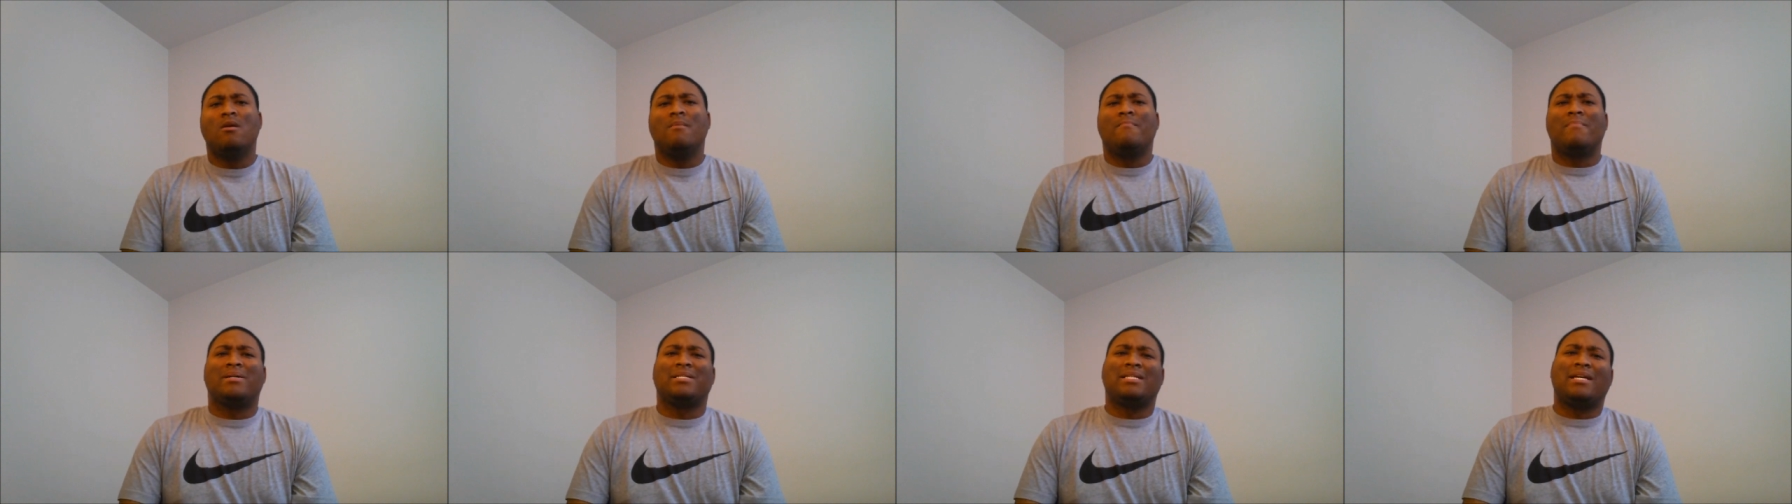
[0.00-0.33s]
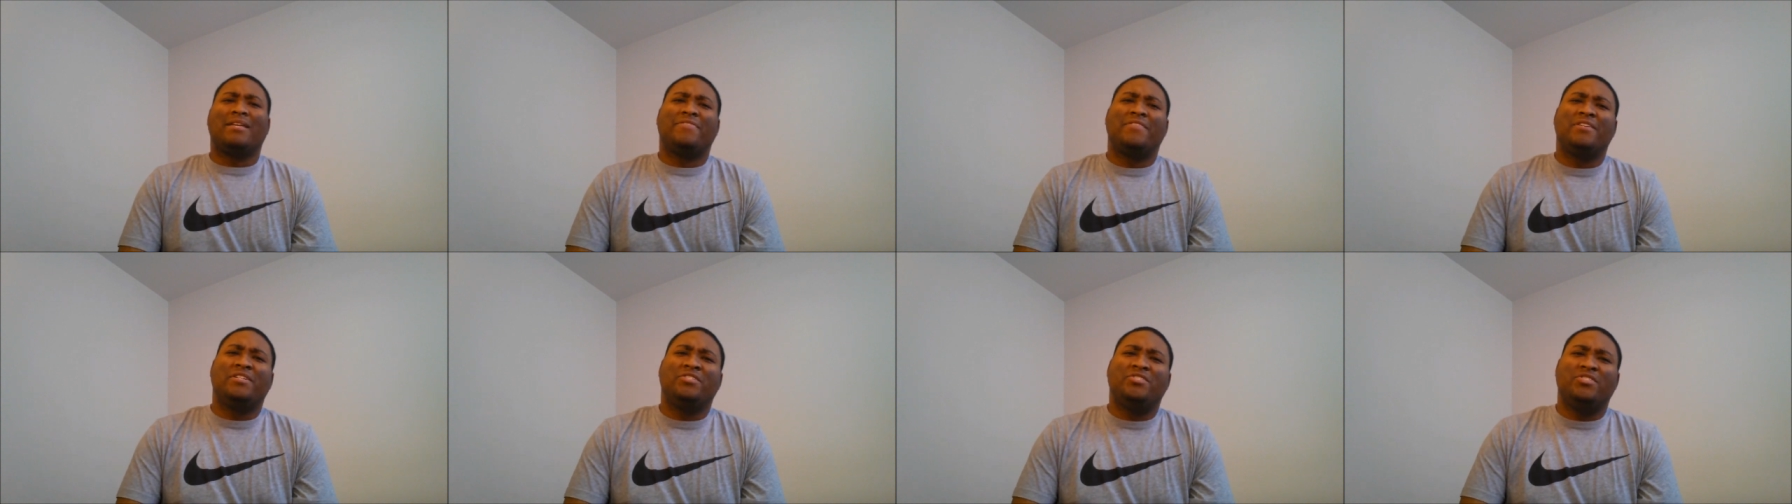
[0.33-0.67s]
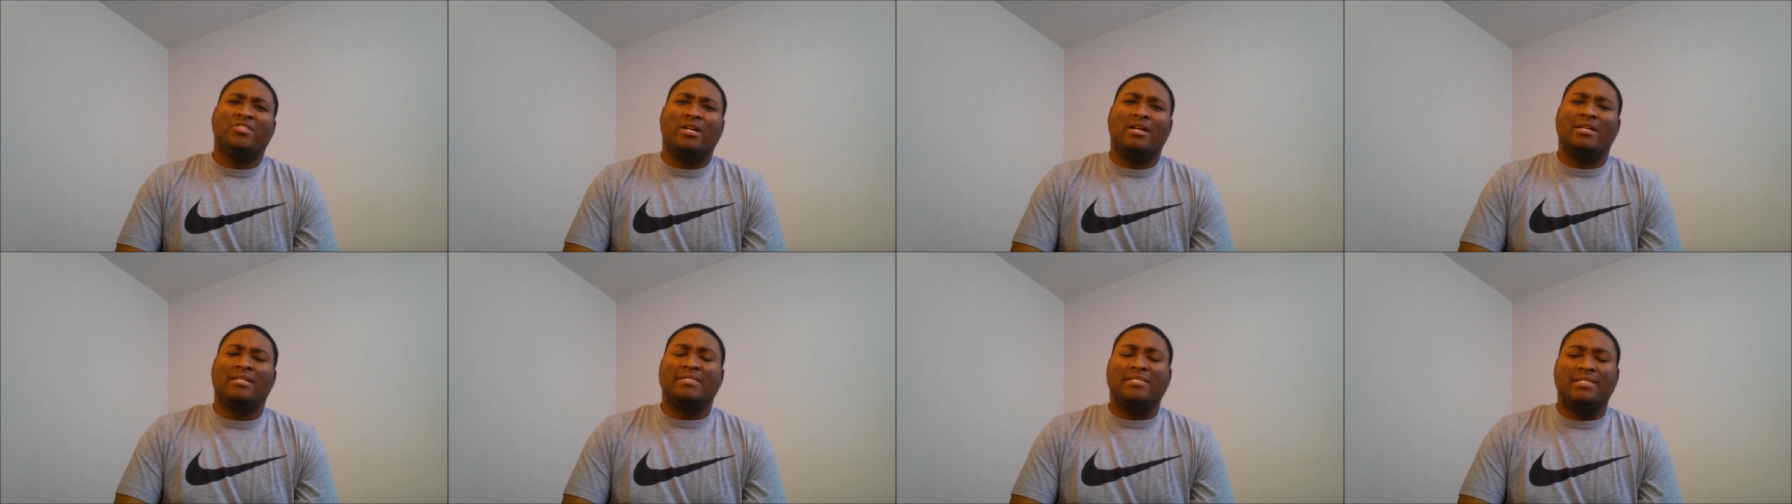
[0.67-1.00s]
Because I think
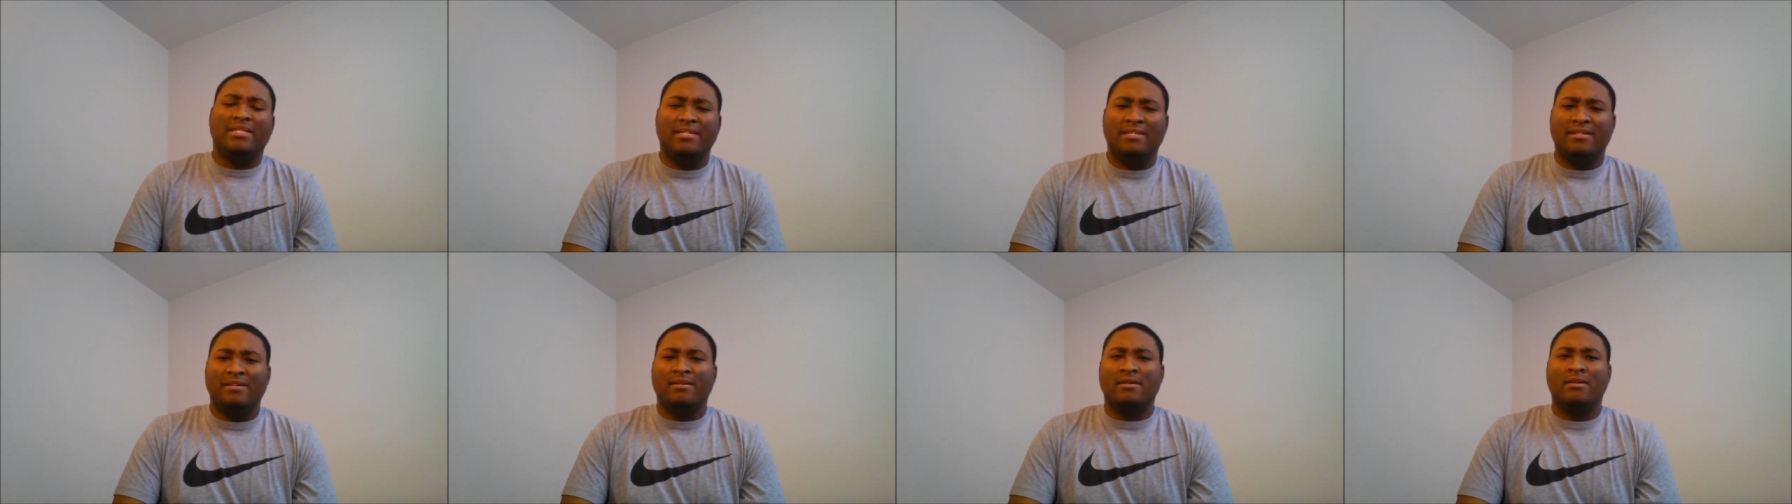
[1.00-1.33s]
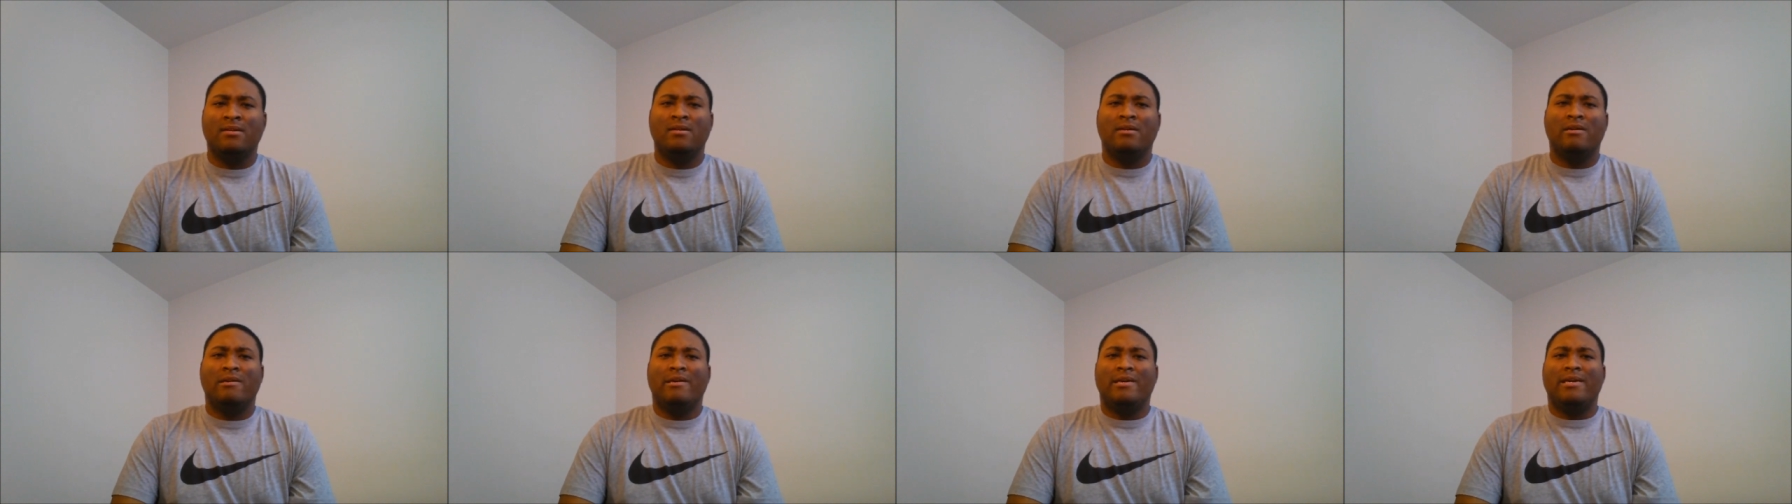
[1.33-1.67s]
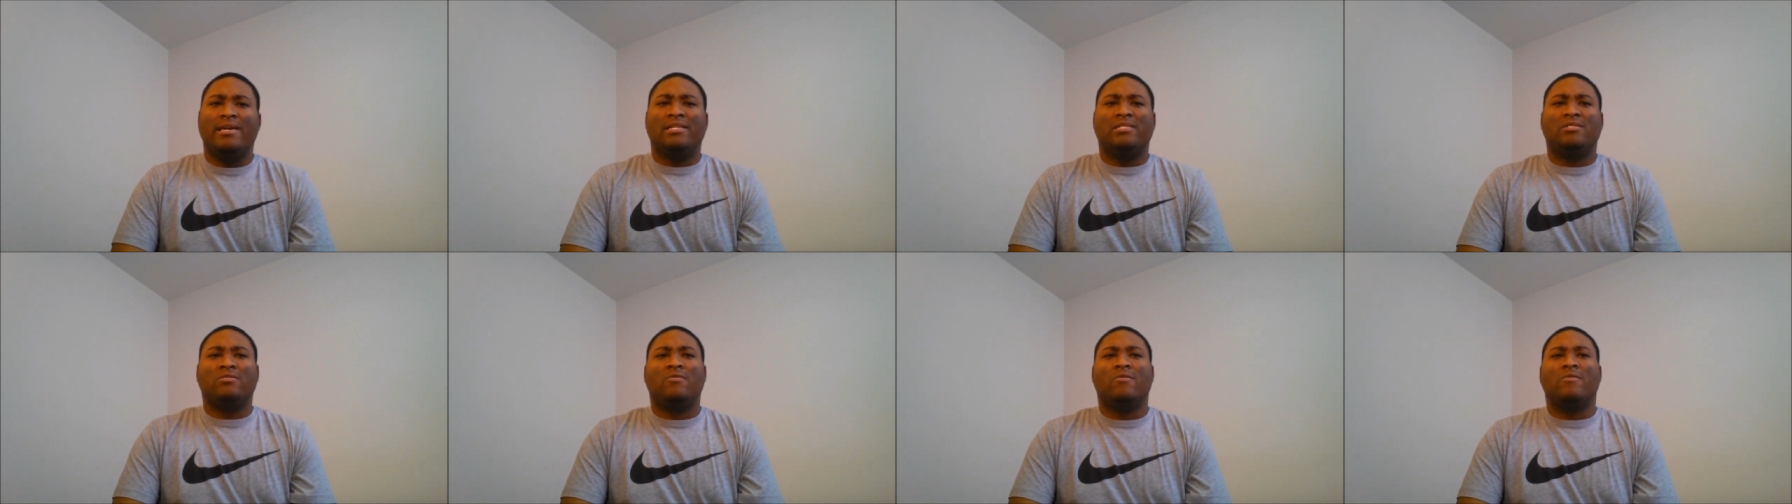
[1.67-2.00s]
John Cena
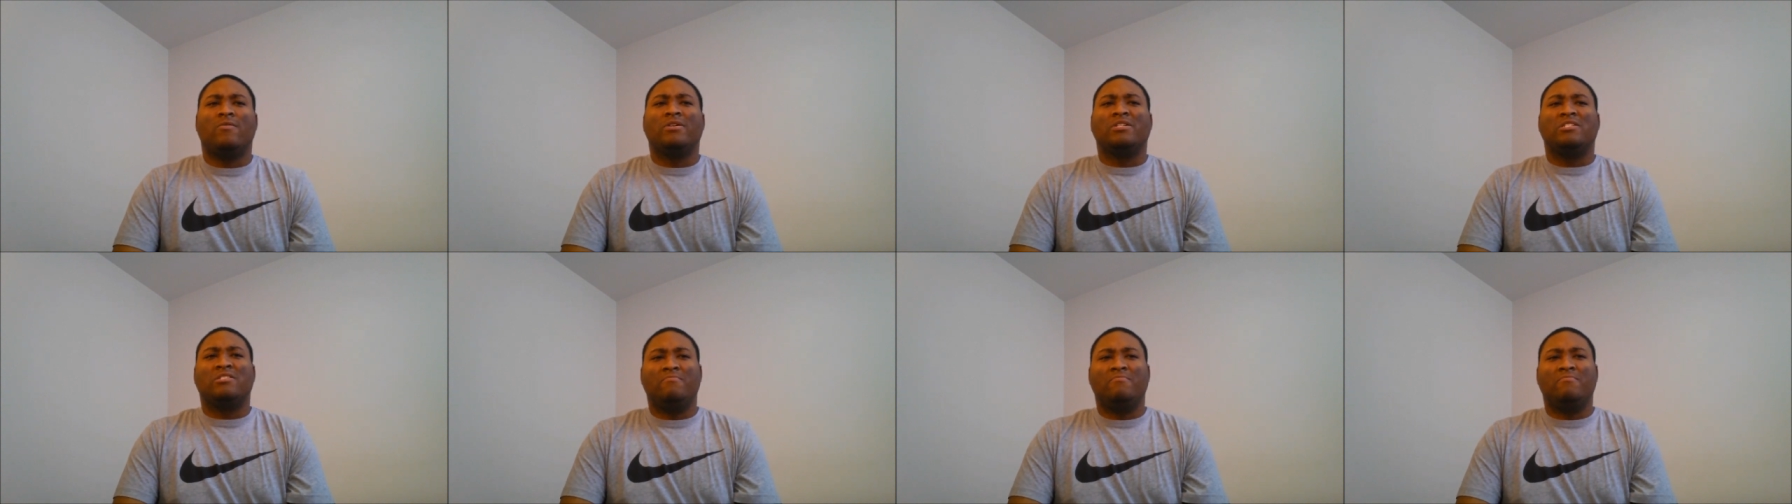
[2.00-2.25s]
is going